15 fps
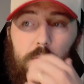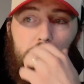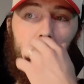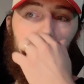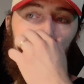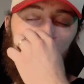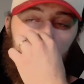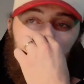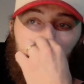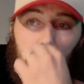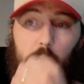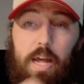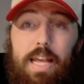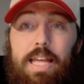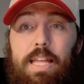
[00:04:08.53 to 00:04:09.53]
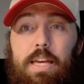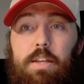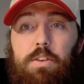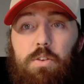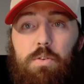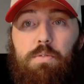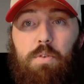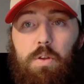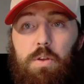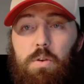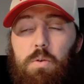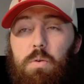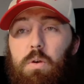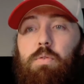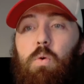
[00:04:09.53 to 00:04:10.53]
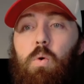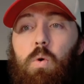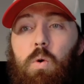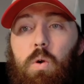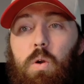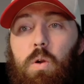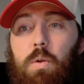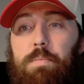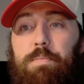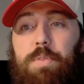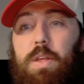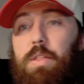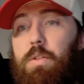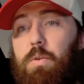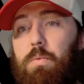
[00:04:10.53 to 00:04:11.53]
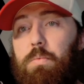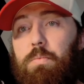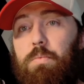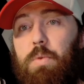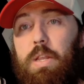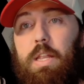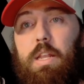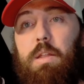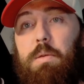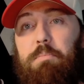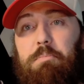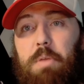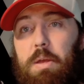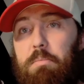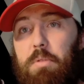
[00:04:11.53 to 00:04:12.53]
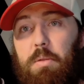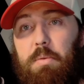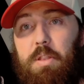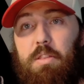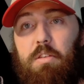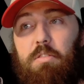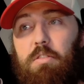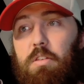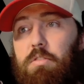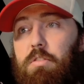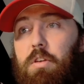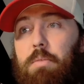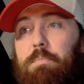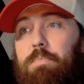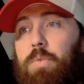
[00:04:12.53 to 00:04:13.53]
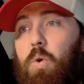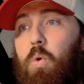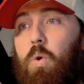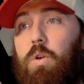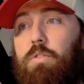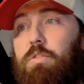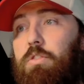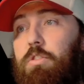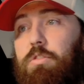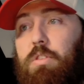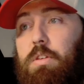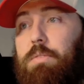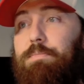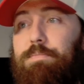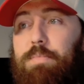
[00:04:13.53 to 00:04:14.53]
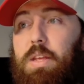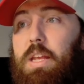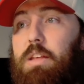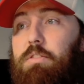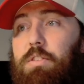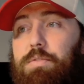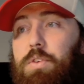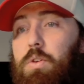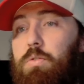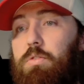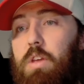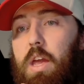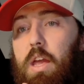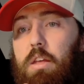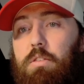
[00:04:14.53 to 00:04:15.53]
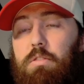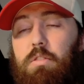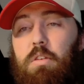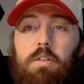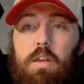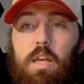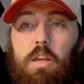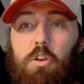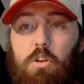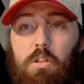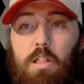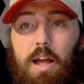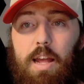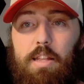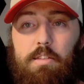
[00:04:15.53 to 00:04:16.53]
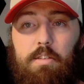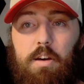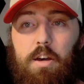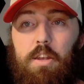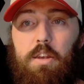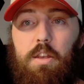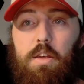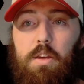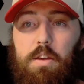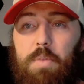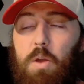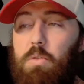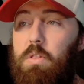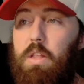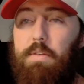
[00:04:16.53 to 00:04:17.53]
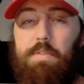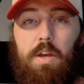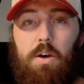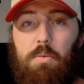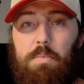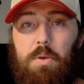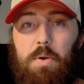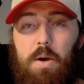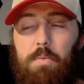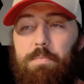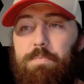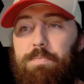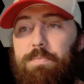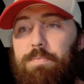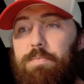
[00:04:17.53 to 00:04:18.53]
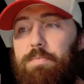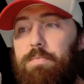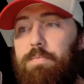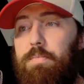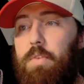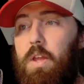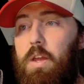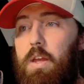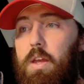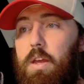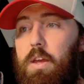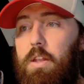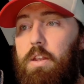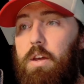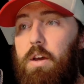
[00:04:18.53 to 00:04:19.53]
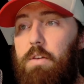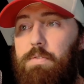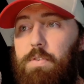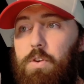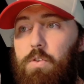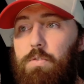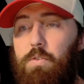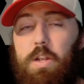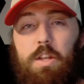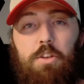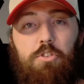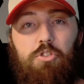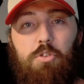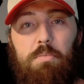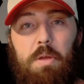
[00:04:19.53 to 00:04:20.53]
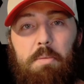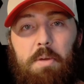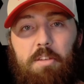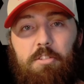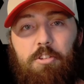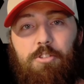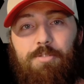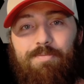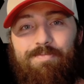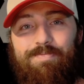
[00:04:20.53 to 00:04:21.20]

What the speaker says: and what I can do for you, for either we need to implement this system or it's just an ease of use case to get your clients on. I'd love to help you out, and feel free to shoot me a message.